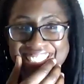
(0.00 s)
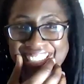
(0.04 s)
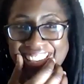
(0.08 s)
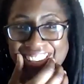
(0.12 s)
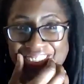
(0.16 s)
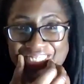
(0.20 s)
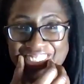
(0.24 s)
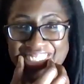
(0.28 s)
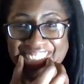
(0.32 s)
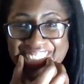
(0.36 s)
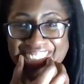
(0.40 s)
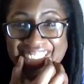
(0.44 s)

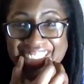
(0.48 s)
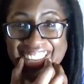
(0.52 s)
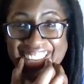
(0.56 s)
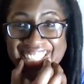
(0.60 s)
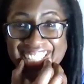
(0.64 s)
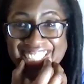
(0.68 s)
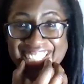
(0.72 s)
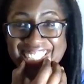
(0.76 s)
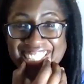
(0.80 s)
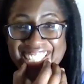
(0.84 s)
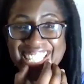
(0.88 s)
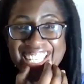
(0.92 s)

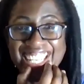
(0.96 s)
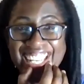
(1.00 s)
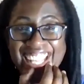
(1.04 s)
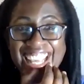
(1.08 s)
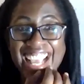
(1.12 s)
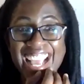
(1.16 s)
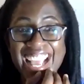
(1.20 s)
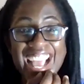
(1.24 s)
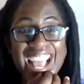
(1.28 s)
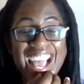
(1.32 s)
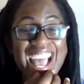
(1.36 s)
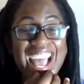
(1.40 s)
simulation.
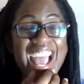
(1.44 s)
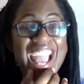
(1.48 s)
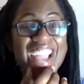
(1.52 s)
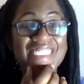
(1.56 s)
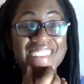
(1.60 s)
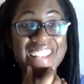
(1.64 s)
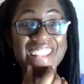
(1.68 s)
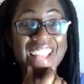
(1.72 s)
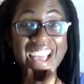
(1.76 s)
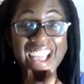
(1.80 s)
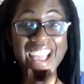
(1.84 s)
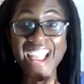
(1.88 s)

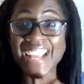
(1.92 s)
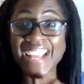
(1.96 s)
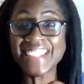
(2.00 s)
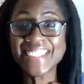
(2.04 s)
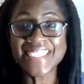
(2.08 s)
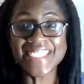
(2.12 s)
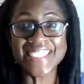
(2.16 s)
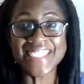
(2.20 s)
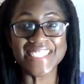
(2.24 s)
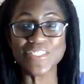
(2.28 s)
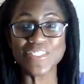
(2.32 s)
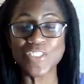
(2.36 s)
I mean, I
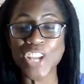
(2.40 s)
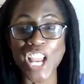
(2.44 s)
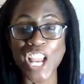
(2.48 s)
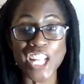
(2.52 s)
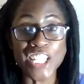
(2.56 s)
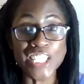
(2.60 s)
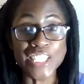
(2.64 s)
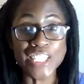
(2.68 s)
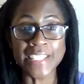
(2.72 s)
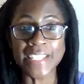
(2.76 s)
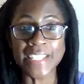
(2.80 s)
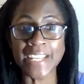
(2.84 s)
had to, we
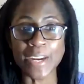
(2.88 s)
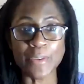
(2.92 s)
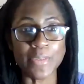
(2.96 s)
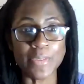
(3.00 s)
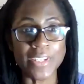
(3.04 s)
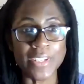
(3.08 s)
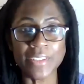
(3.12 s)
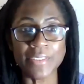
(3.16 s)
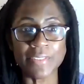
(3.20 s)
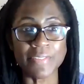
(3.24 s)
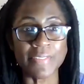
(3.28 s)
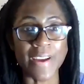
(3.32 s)
had to get
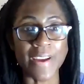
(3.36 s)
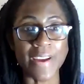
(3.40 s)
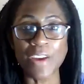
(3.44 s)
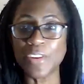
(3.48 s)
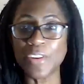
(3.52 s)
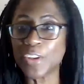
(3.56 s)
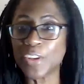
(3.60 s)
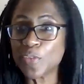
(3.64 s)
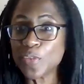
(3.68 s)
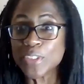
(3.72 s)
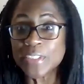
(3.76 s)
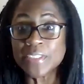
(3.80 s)
rid of the
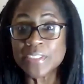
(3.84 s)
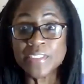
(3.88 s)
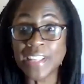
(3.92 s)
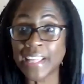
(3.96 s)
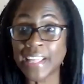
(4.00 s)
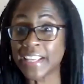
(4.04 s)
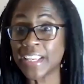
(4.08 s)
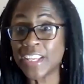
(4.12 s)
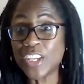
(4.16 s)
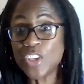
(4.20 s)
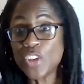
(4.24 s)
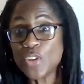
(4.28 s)
frown. It was
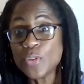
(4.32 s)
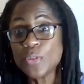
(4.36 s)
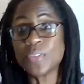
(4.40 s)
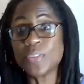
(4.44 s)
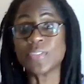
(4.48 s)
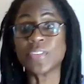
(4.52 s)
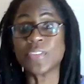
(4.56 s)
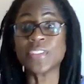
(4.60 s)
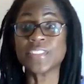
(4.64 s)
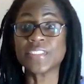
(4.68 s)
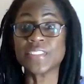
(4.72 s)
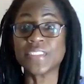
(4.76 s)
like
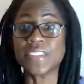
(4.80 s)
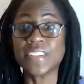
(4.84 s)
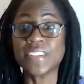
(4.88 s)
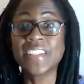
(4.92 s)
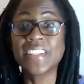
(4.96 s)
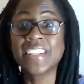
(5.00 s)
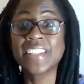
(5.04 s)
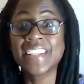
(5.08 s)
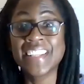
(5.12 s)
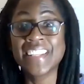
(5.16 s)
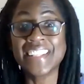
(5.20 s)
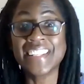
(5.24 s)

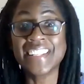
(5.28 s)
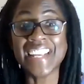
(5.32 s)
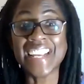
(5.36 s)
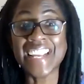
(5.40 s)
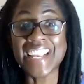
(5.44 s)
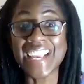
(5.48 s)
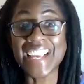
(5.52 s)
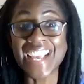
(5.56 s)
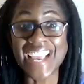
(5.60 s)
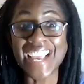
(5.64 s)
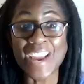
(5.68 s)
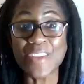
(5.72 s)
universal.
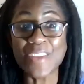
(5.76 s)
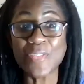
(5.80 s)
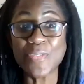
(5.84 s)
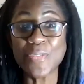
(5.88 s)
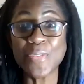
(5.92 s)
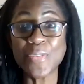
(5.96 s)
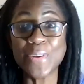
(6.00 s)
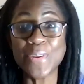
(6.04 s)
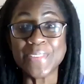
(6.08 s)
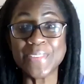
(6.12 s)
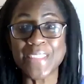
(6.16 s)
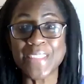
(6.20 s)
Like
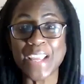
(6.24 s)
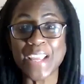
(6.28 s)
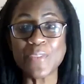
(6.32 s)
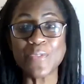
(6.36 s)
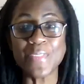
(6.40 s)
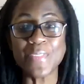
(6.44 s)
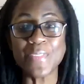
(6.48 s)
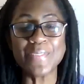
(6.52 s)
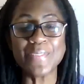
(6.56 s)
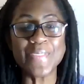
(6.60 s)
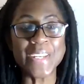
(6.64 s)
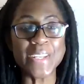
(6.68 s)
everyone,
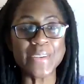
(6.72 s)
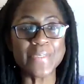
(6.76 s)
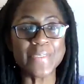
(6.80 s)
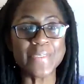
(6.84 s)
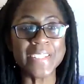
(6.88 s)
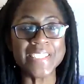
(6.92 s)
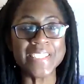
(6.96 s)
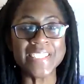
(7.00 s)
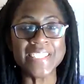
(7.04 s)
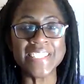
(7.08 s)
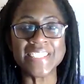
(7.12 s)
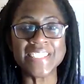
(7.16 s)
they, but it
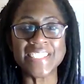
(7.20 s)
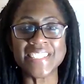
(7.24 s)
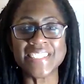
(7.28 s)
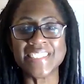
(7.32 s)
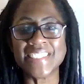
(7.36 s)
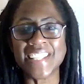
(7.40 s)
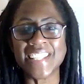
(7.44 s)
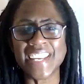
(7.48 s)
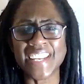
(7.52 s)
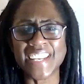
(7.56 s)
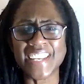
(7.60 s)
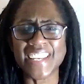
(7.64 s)
wasn't
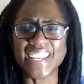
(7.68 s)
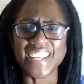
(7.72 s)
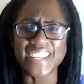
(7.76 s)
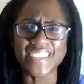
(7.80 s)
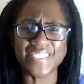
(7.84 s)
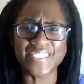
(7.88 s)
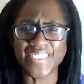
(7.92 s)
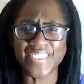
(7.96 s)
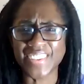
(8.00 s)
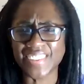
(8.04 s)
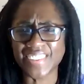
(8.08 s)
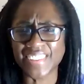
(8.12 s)
just like,
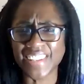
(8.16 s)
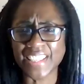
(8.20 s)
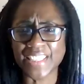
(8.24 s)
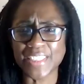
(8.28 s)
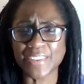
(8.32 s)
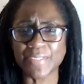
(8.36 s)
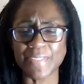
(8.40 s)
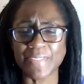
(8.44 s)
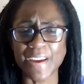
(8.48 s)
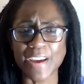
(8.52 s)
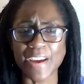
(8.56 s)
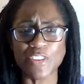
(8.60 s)
oh, we don't like
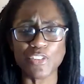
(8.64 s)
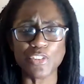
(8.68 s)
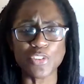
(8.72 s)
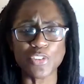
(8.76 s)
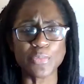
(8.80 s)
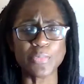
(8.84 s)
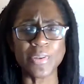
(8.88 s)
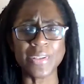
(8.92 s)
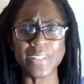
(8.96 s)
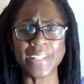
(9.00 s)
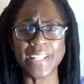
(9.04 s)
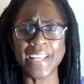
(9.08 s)
the frown. It
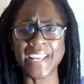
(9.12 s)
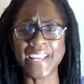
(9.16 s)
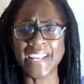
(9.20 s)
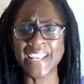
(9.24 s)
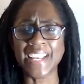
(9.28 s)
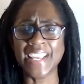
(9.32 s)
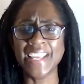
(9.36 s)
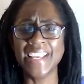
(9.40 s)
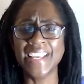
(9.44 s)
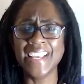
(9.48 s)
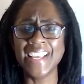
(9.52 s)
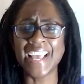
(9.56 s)
was more
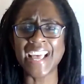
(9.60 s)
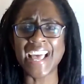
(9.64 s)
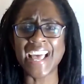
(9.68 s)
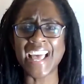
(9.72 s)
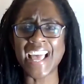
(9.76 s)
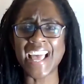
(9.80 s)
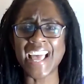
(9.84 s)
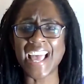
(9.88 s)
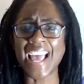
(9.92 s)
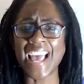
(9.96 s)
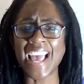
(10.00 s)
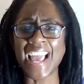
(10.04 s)
like,
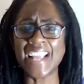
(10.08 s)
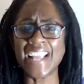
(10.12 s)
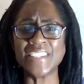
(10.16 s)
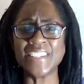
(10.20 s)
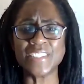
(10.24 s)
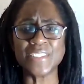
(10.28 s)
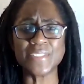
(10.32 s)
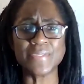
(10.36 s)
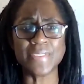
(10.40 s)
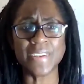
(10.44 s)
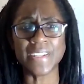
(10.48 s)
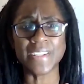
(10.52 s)
I
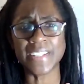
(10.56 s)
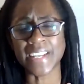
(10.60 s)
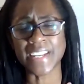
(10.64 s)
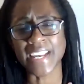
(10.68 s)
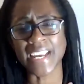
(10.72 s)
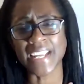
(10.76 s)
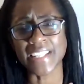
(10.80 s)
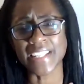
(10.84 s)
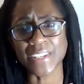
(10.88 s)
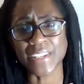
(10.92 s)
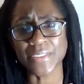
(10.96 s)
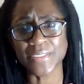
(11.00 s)
just felt
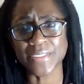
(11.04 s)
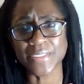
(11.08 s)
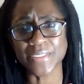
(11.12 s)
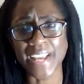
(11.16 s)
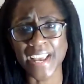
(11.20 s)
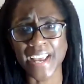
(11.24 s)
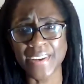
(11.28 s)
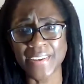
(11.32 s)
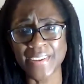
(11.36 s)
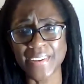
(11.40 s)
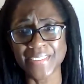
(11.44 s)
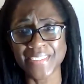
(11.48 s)
like I let her
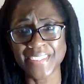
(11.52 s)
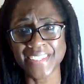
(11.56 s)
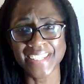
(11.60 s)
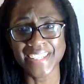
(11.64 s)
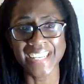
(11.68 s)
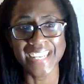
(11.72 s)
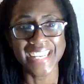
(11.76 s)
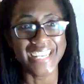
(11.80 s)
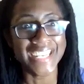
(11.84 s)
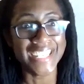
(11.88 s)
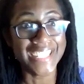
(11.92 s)
down.